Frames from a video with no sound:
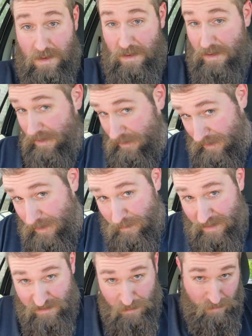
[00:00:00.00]
Golly, I'm
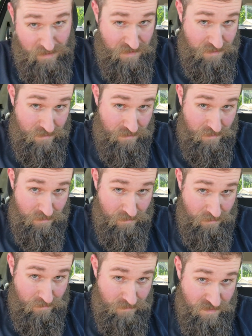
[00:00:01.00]
getting so much
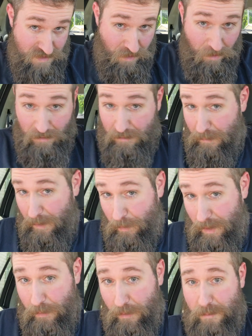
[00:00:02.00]
salt in my
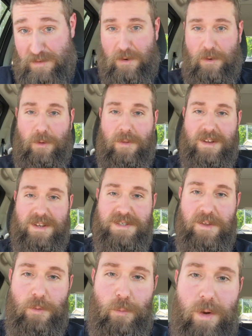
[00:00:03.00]
pepper, I'm starting to look like
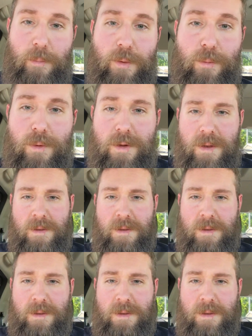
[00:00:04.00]
Southern Prepper 1.